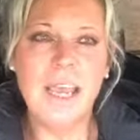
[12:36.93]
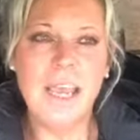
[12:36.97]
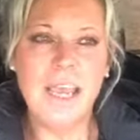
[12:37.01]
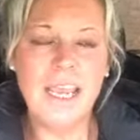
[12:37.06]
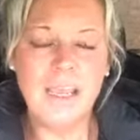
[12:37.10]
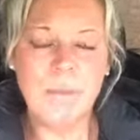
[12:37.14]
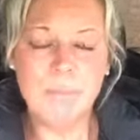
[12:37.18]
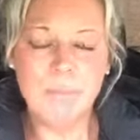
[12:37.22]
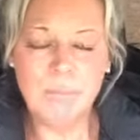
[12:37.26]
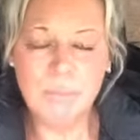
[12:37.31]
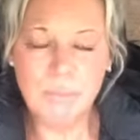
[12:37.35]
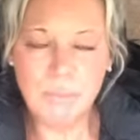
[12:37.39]

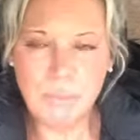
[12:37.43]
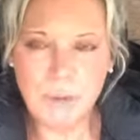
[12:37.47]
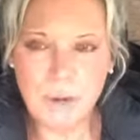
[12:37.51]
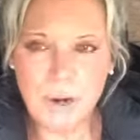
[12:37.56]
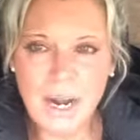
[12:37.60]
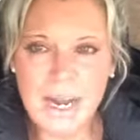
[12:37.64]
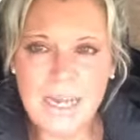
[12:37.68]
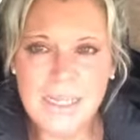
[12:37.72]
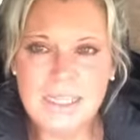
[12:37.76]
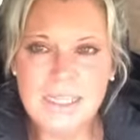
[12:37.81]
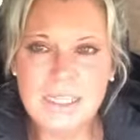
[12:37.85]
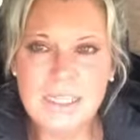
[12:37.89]

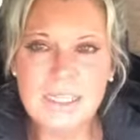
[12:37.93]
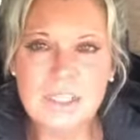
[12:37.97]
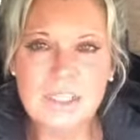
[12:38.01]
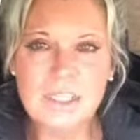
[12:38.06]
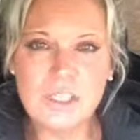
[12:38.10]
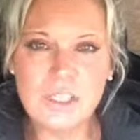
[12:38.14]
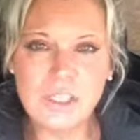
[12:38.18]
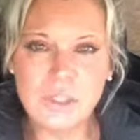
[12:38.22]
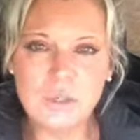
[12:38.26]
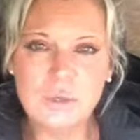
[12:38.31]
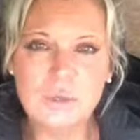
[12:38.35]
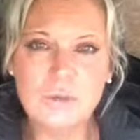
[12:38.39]
embrace the
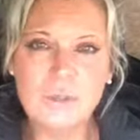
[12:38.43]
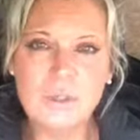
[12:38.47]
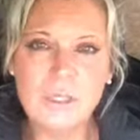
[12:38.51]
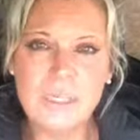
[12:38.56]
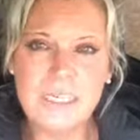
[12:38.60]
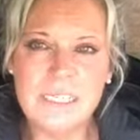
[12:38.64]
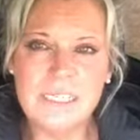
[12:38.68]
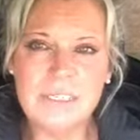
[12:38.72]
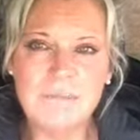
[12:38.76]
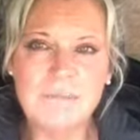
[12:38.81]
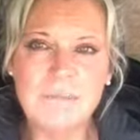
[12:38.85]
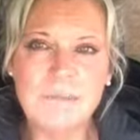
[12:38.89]

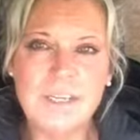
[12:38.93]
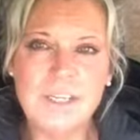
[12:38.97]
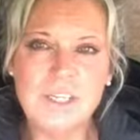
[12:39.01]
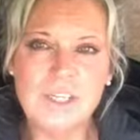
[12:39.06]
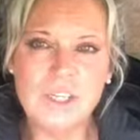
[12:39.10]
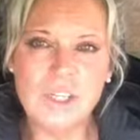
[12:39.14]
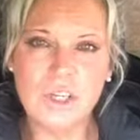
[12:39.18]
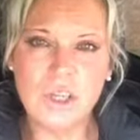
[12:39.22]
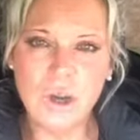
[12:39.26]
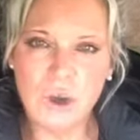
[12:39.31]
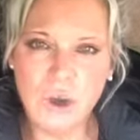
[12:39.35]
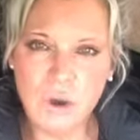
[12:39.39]
stories
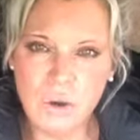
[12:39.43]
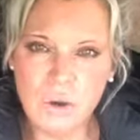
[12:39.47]
feature